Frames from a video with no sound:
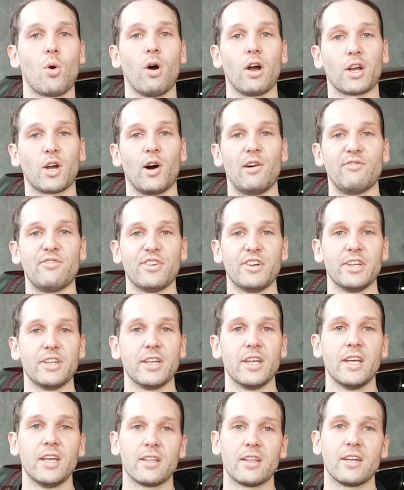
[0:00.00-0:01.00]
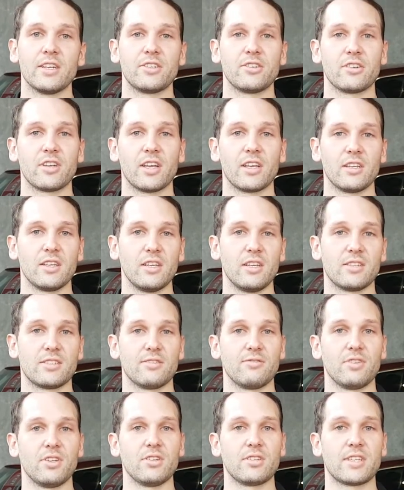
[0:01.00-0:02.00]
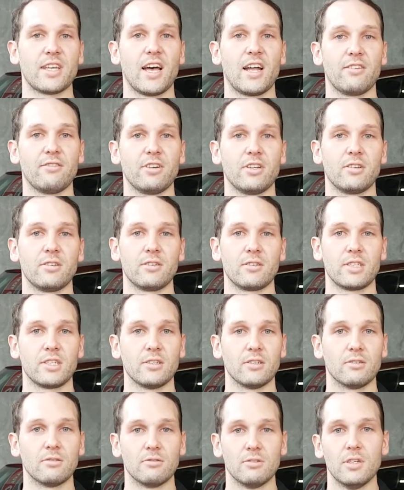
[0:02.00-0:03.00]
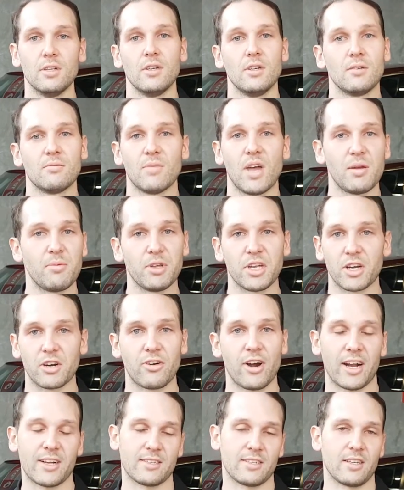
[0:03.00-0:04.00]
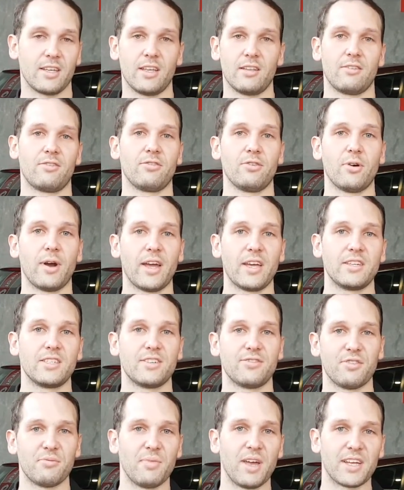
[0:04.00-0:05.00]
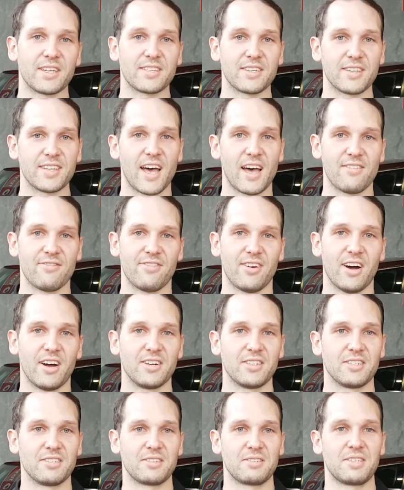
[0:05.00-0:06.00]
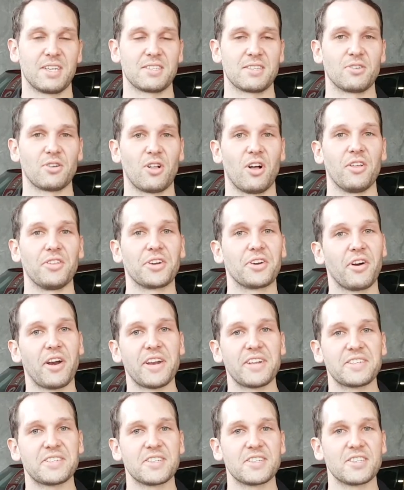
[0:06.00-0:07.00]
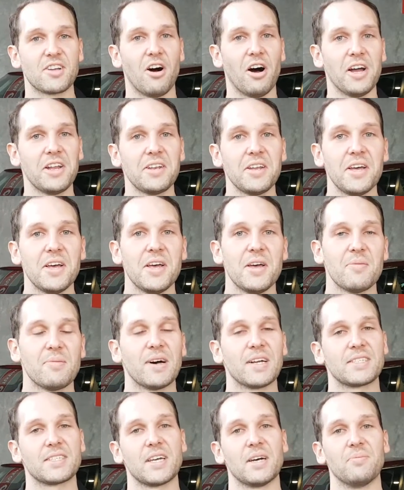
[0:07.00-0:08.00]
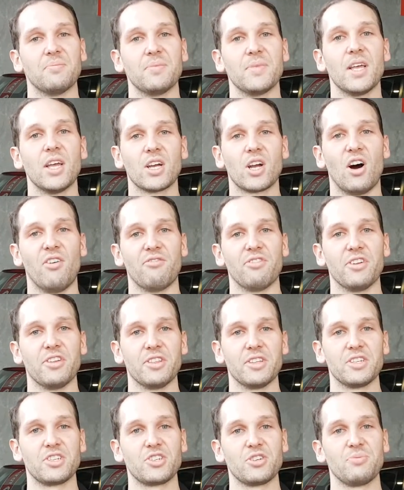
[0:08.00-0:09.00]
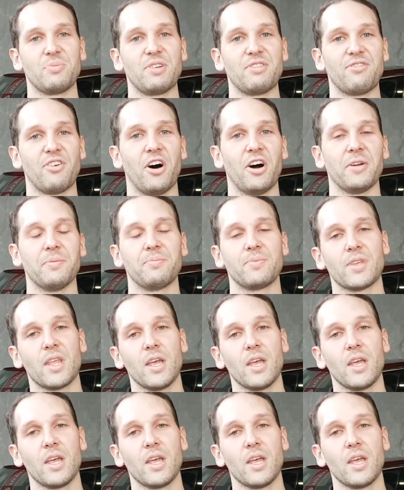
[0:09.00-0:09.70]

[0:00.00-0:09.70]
quite confident they should get years of use out of it until maybe it cracks again through age. If it makes it that far, it just doesn't look like the greatest design. But I'm um, confident this should be fine.